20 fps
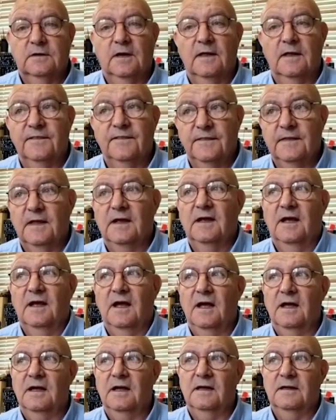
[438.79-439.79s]
And
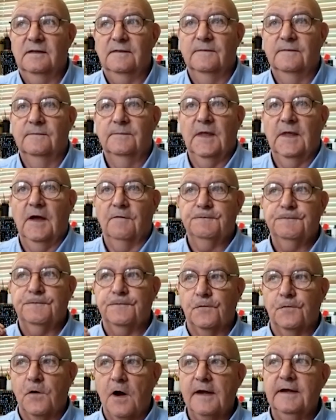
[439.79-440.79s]
a
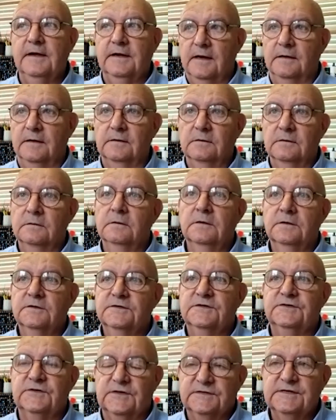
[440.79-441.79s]
frightening
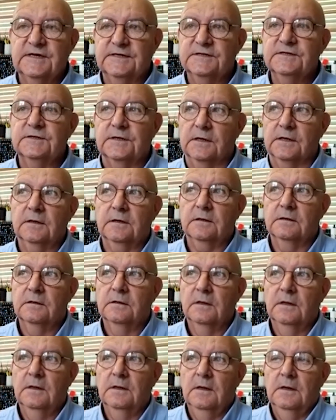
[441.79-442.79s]
statistic
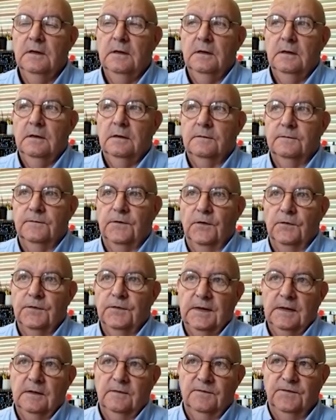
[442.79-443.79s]
that
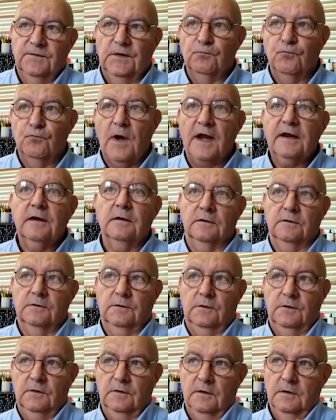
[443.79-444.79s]
they reckon
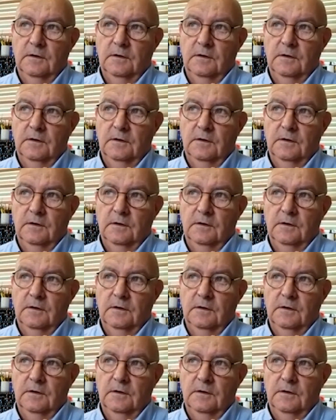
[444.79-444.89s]
that